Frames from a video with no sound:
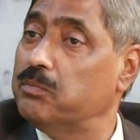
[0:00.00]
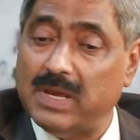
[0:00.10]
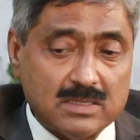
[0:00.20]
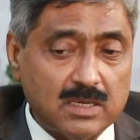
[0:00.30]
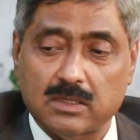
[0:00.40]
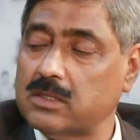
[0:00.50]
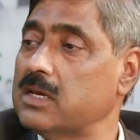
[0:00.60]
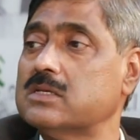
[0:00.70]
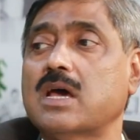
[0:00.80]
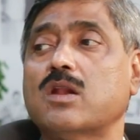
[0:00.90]
Basic
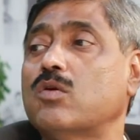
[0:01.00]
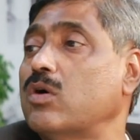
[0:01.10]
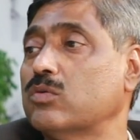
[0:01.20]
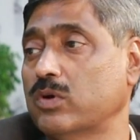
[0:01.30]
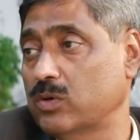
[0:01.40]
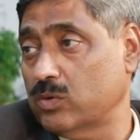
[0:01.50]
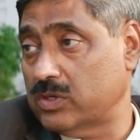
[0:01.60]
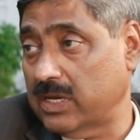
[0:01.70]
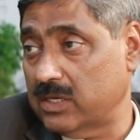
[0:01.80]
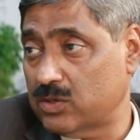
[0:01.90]
things are not going to
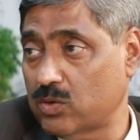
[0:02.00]
change.